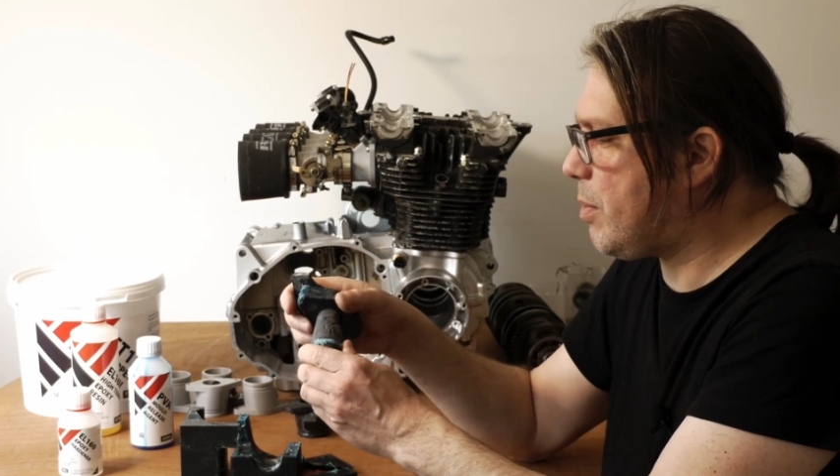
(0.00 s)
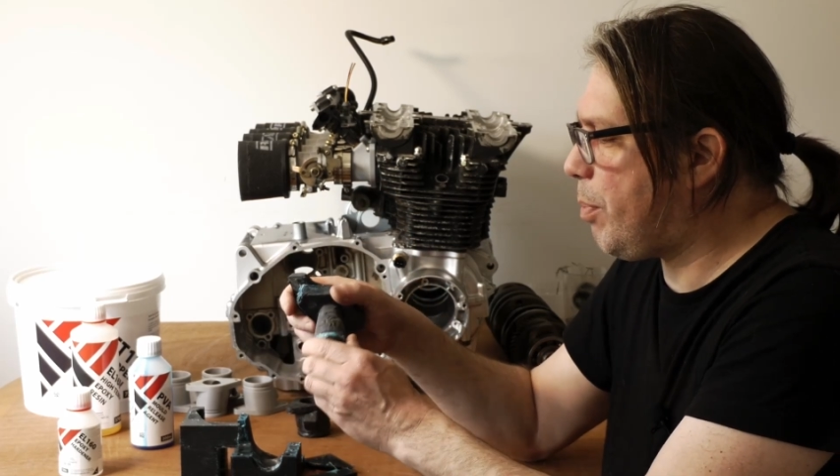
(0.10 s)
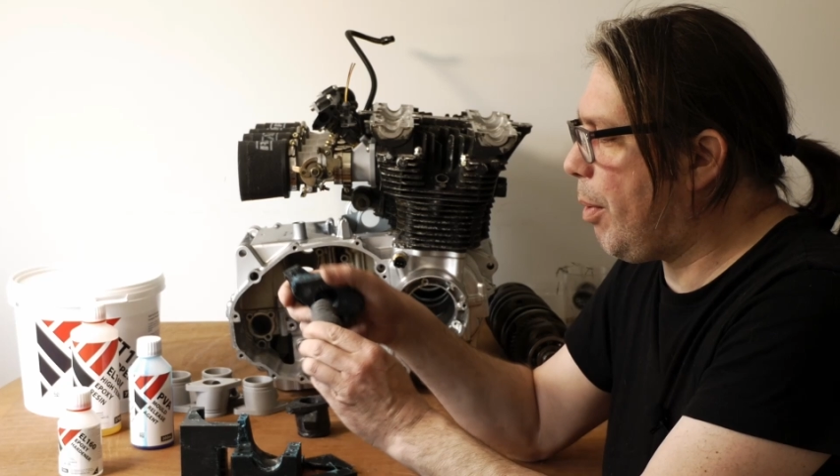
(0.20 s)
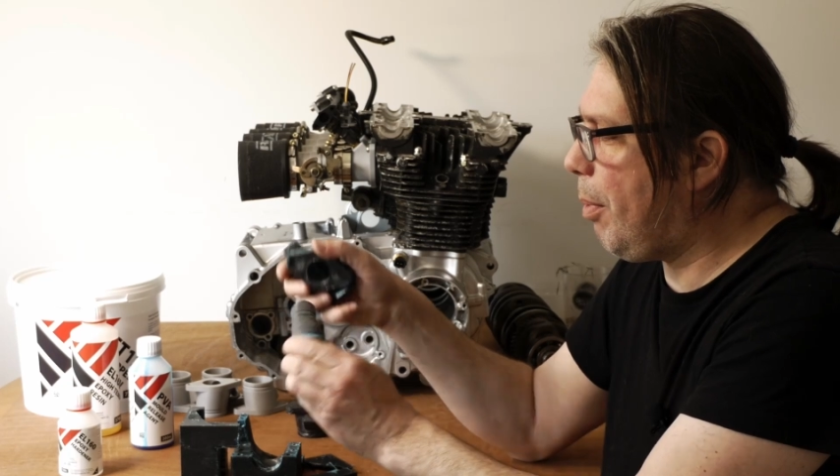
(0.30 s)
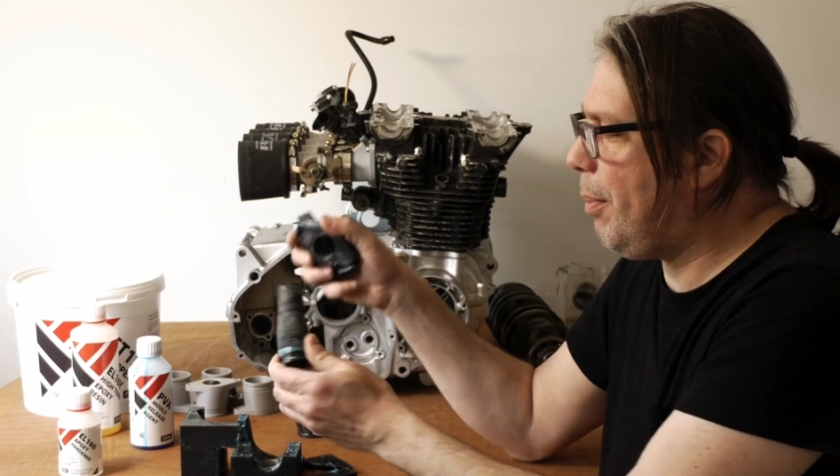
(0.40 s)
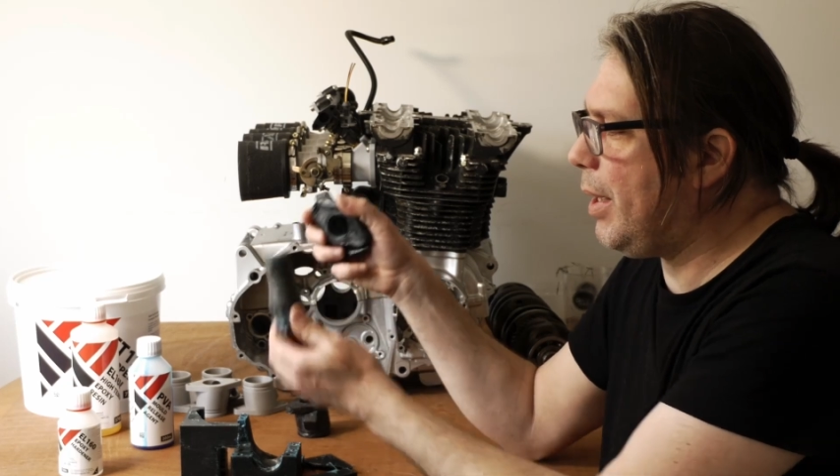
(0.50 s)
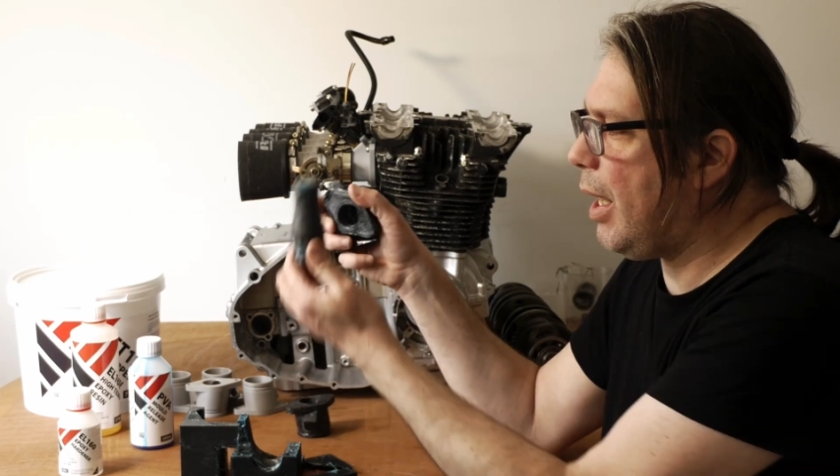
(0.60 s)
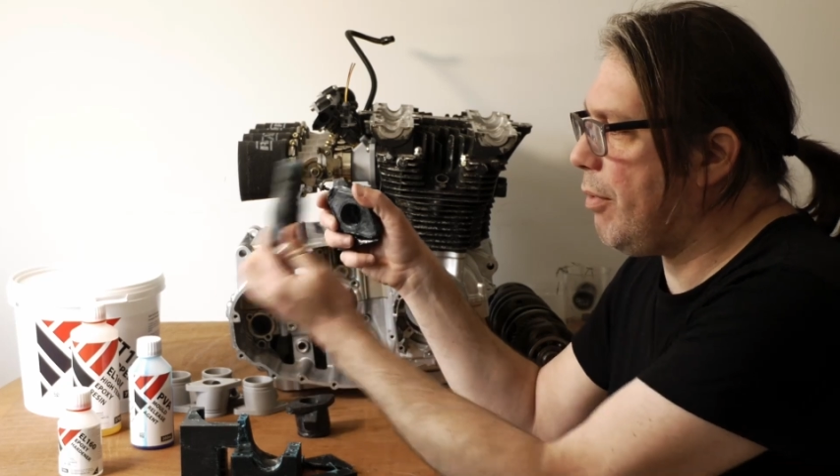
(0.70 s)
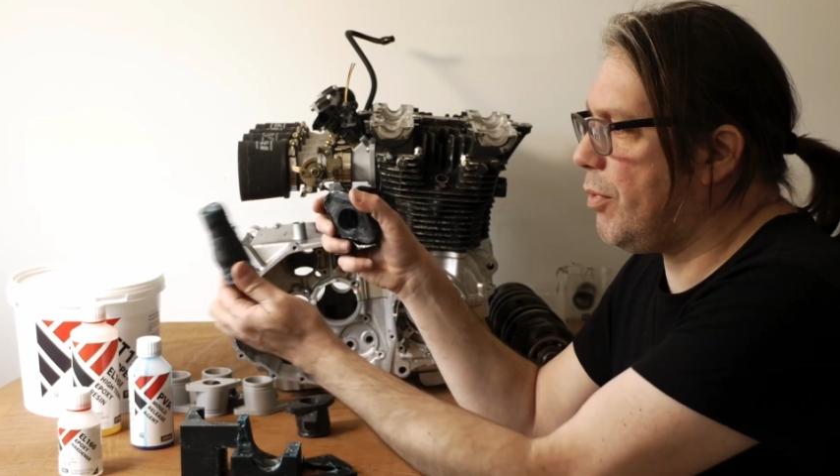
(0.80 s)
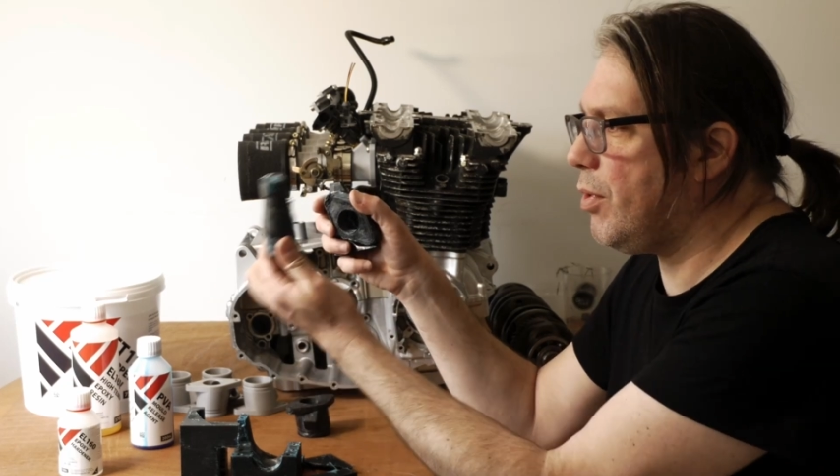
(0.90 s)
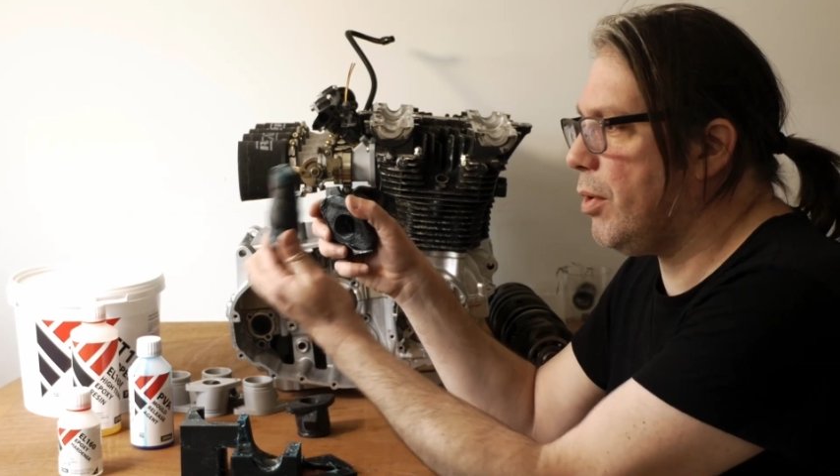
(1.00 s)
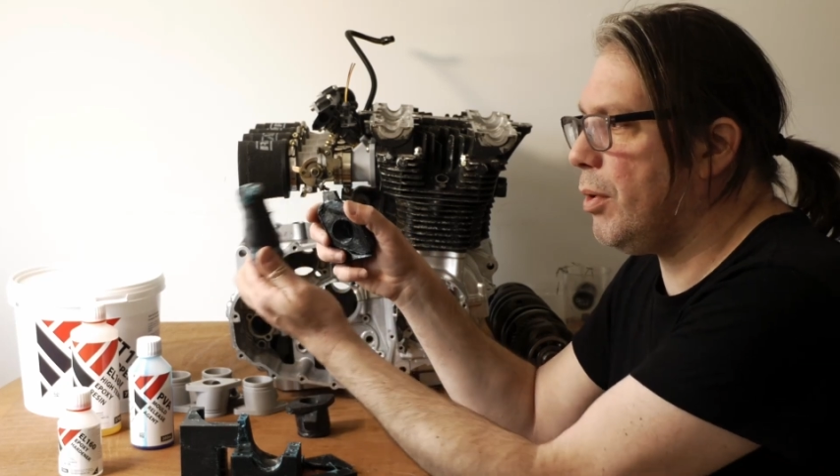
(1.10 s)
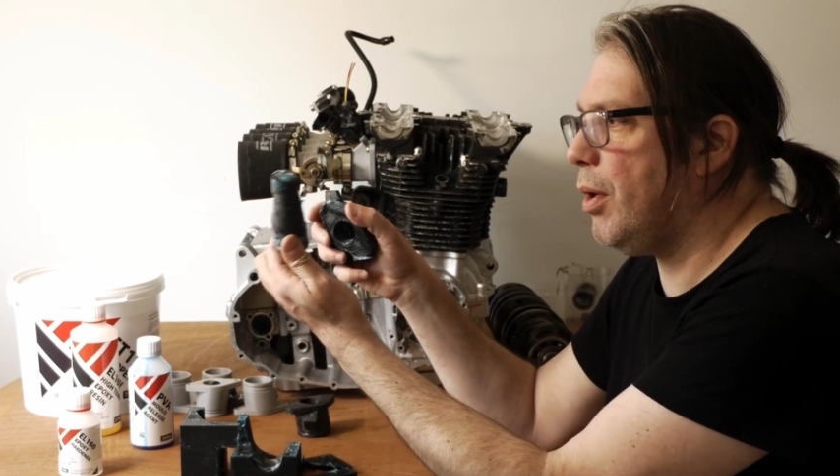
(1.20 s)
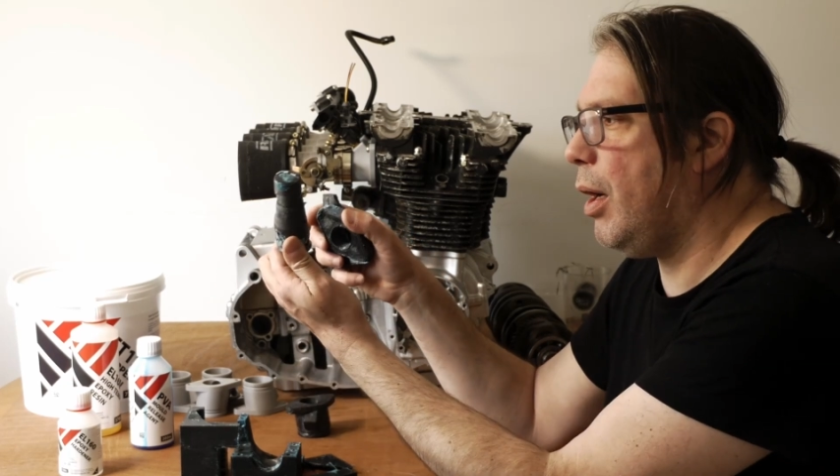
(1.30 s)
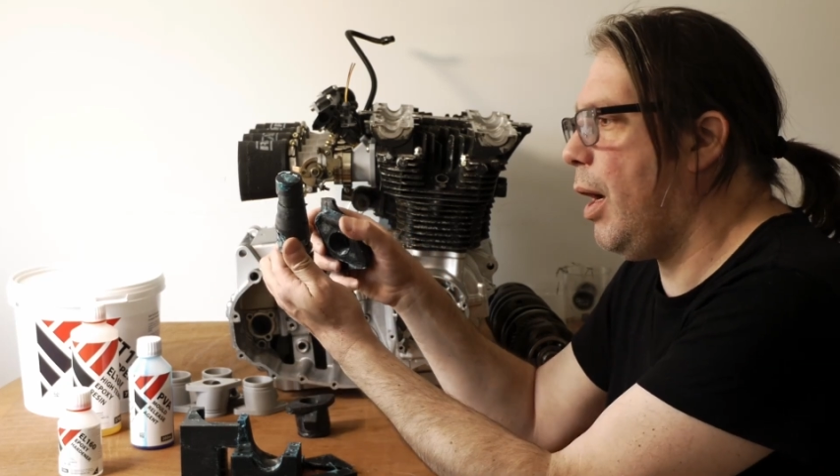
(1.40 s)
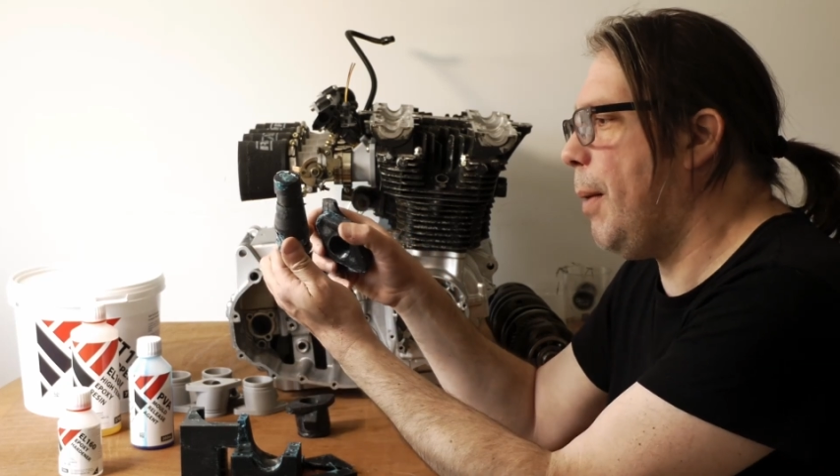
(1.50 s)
to probably have to